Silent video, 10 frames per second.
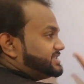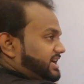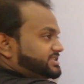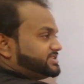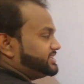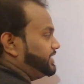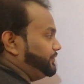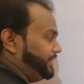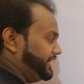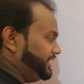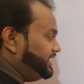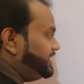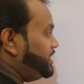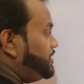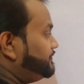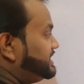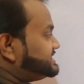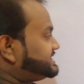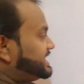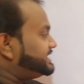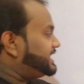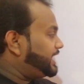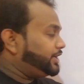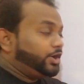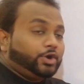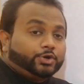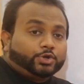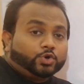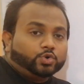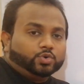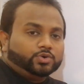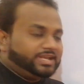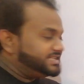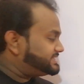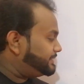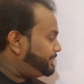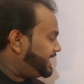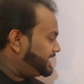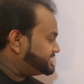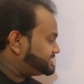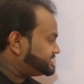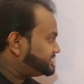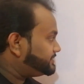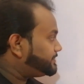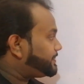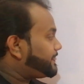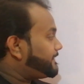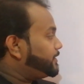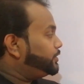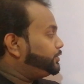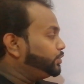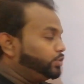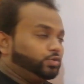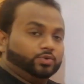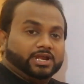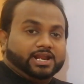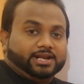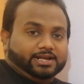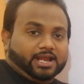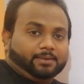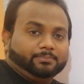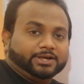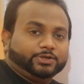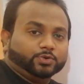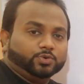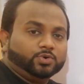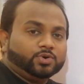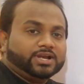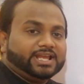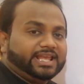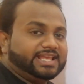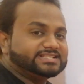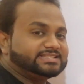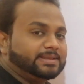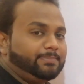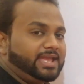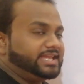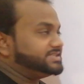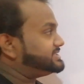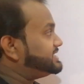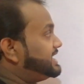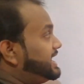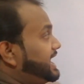such a way, we say that 2 is the base. 2, number 2 is the base.